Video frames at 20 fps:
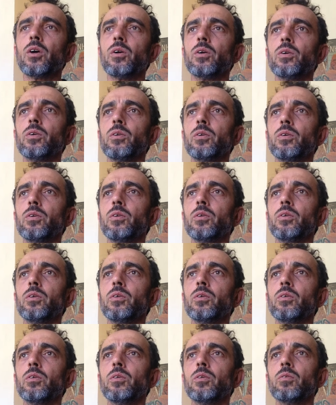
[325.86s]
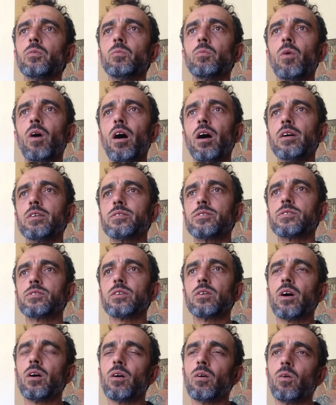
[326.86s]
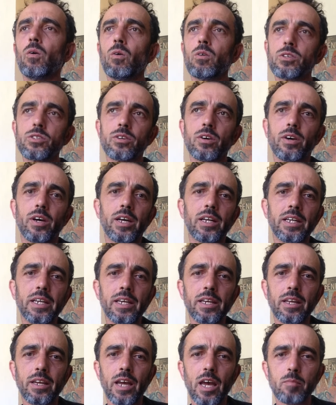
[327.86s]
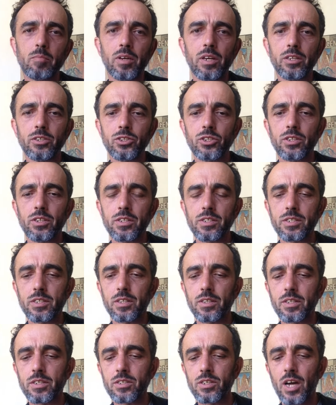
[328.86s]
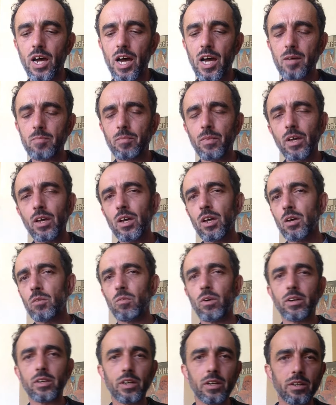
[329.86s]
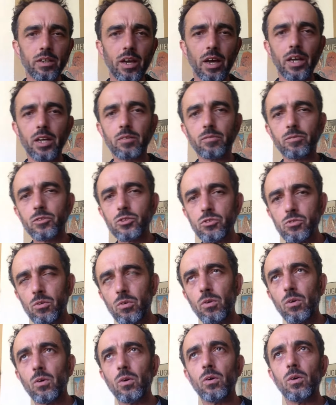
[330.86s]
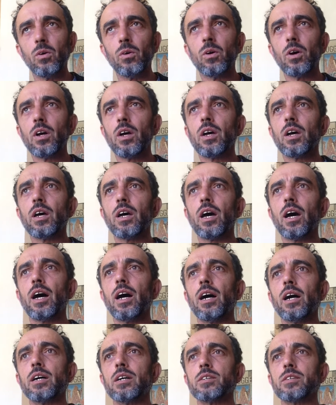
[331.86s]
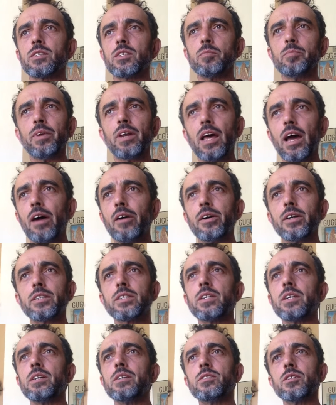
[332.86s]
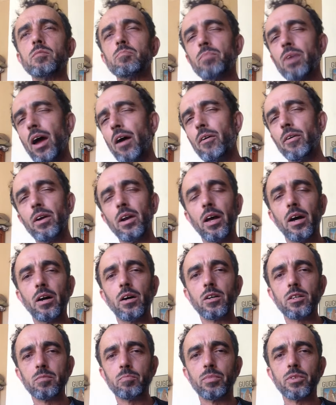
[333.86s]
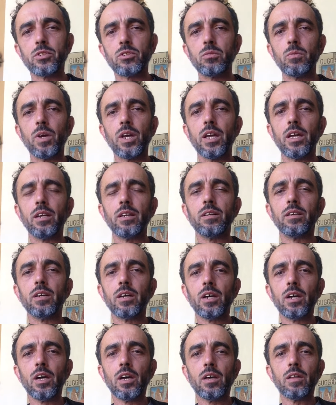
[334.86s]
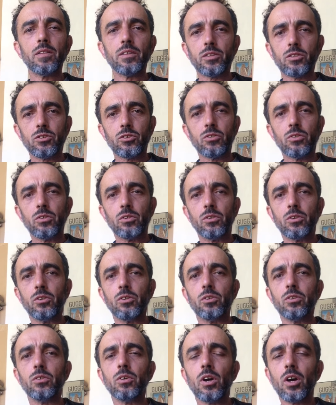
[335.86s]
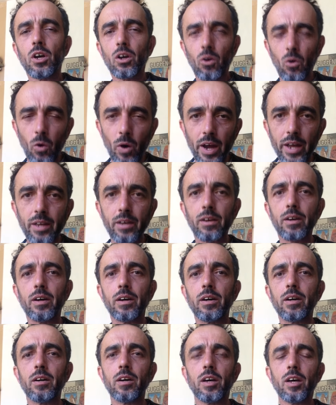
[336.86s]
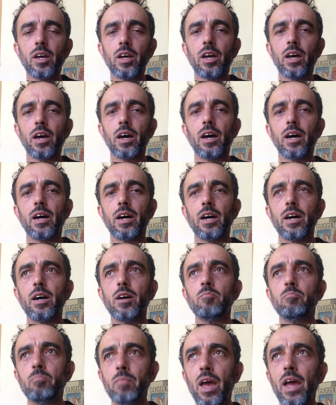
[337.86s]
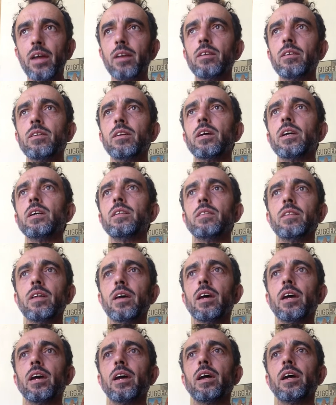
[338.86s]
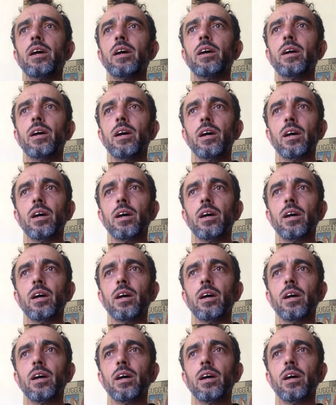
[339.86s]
who was also a leading abolitionist at the time. One can kind of draw similarities and parallels between the two Quaker men in their